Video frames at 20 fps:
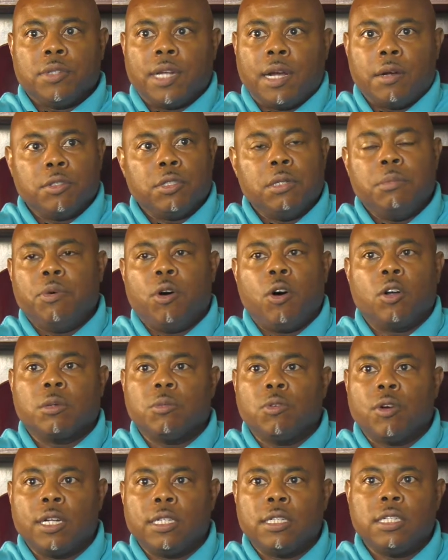When I was in
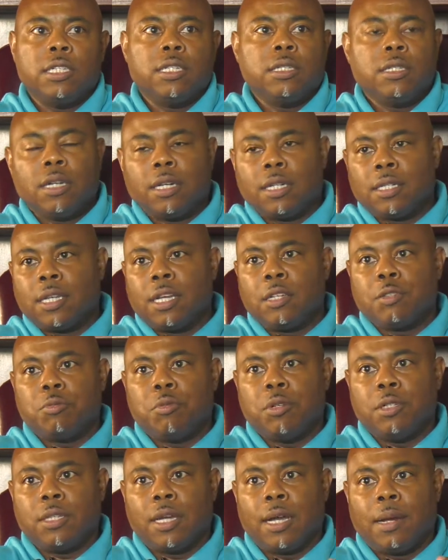Baltimore, I did a test
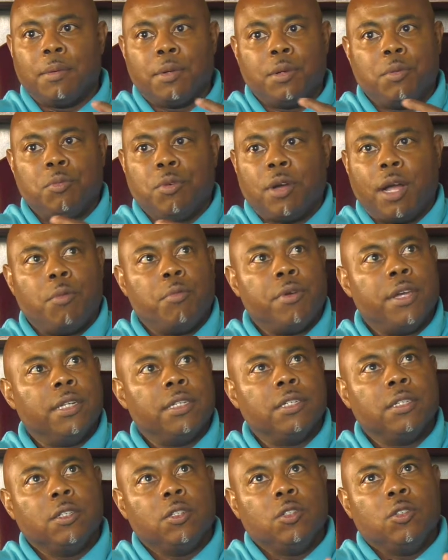one time, and I went
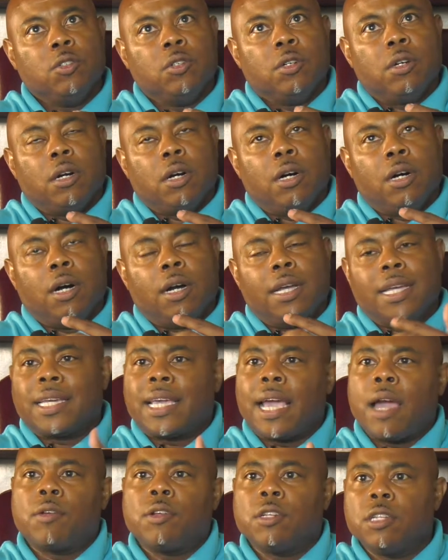and
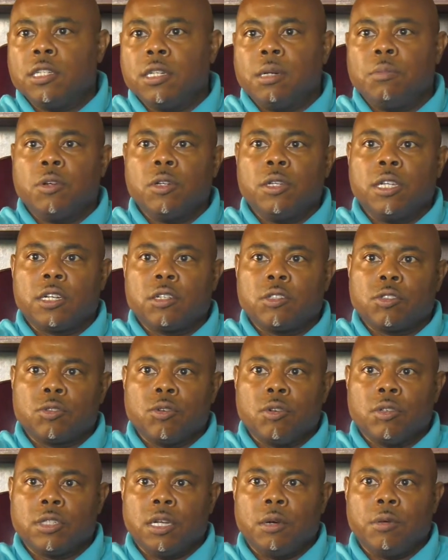counted the number of liquor
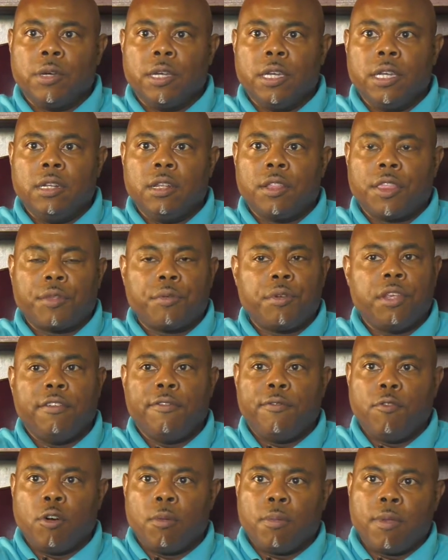stores that were in a
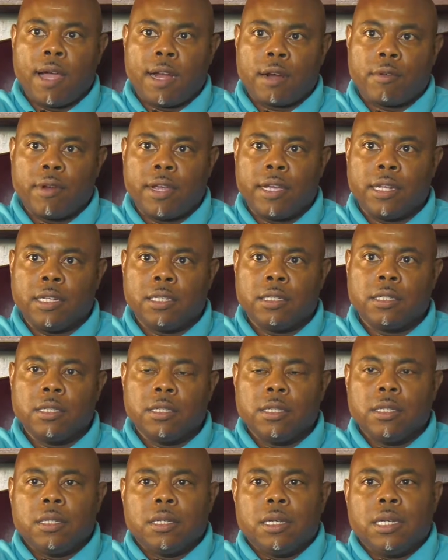3-4 block radius.
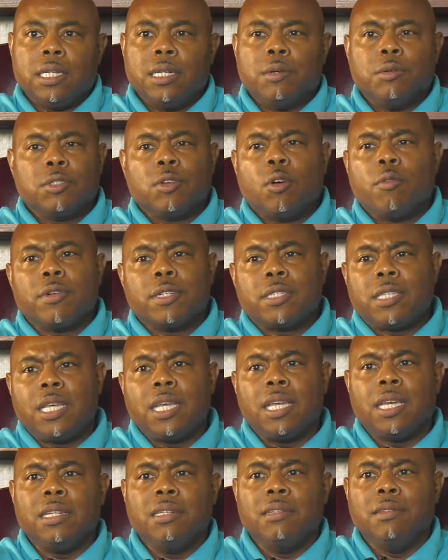And it was over
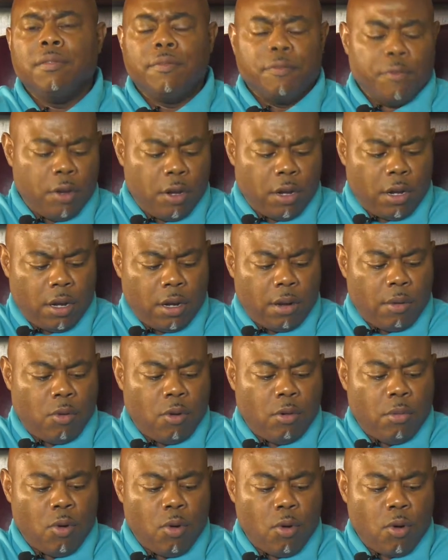10
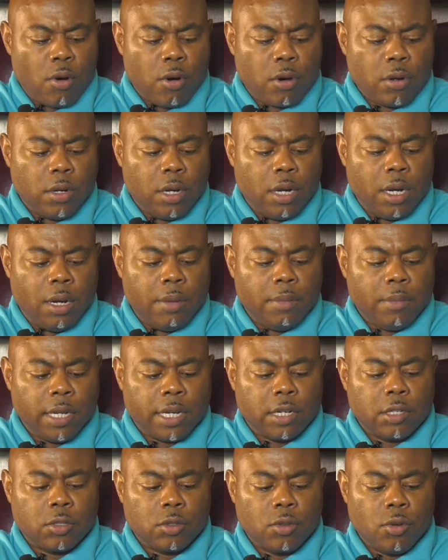or more
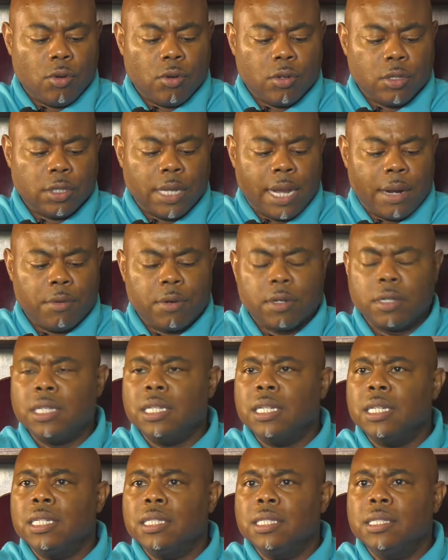liquor stores that were
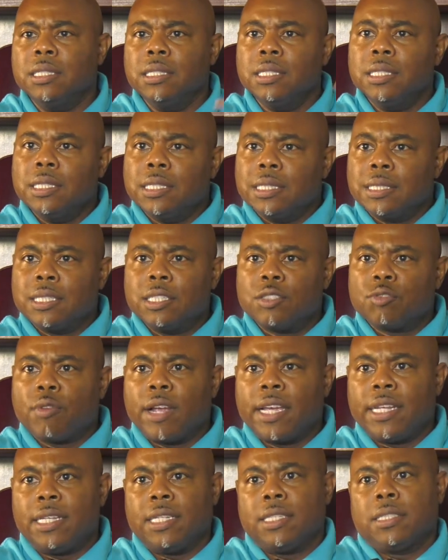in this
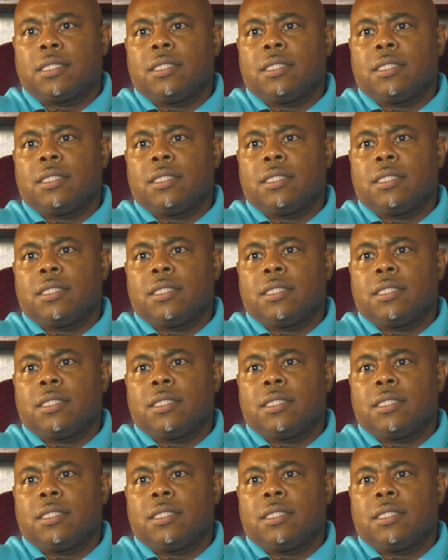radius.